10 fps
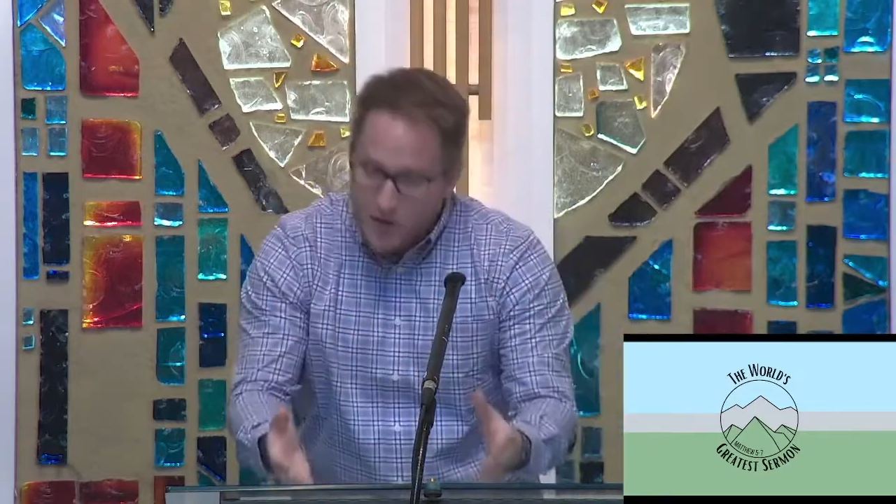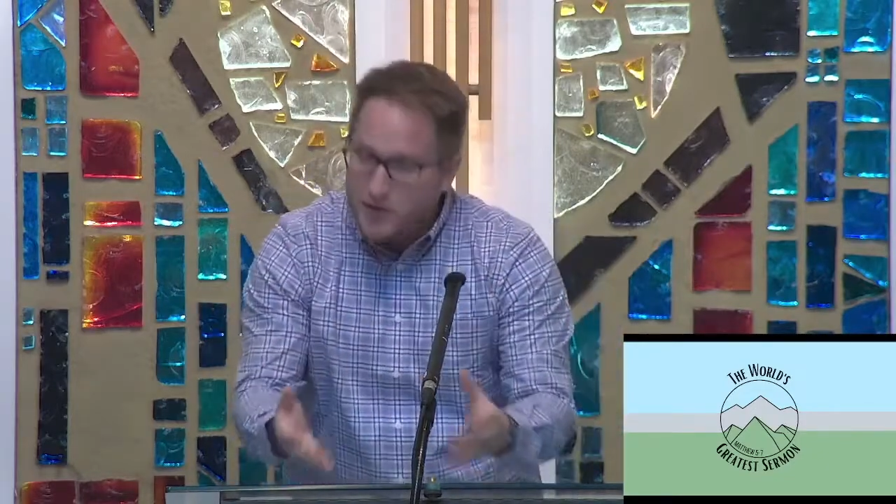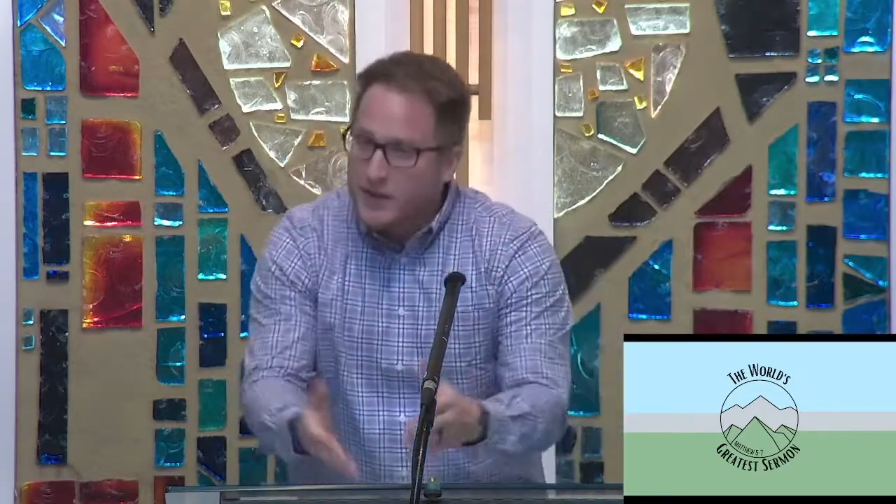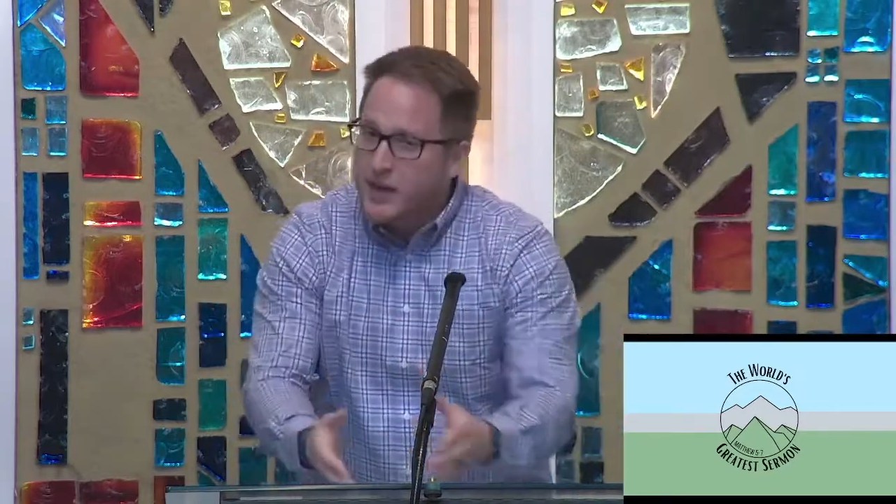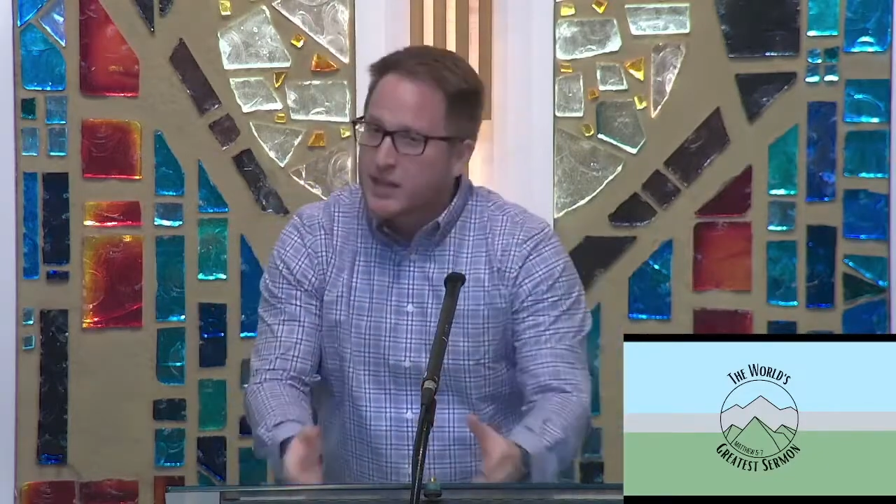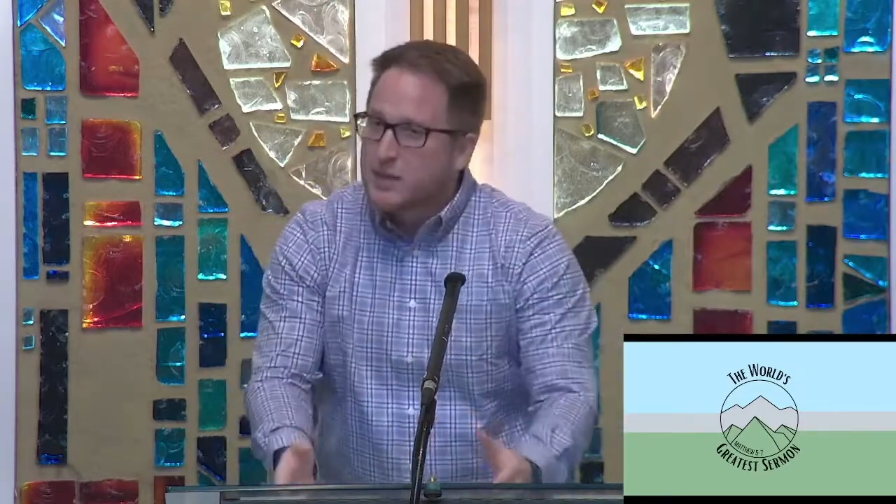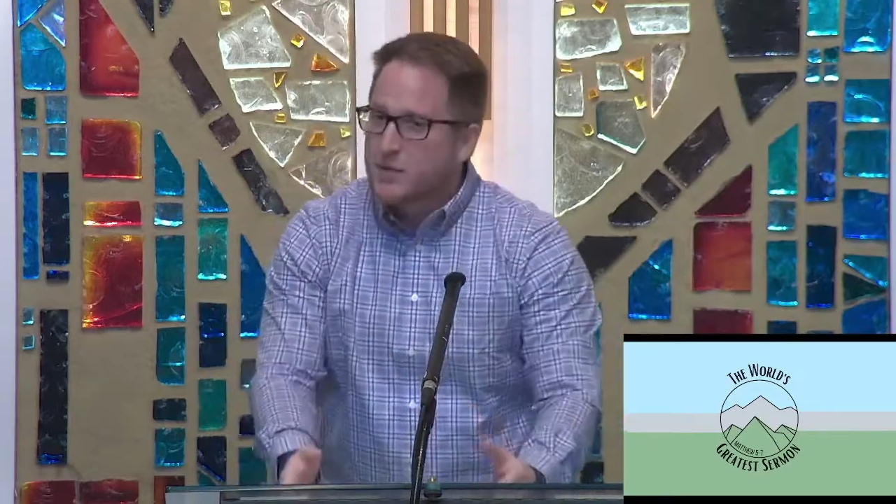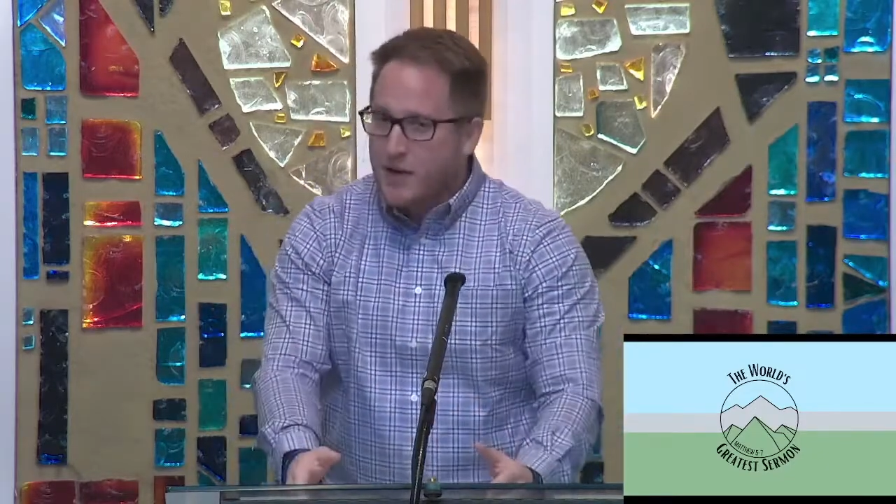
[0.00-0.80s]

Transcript: the kingdom of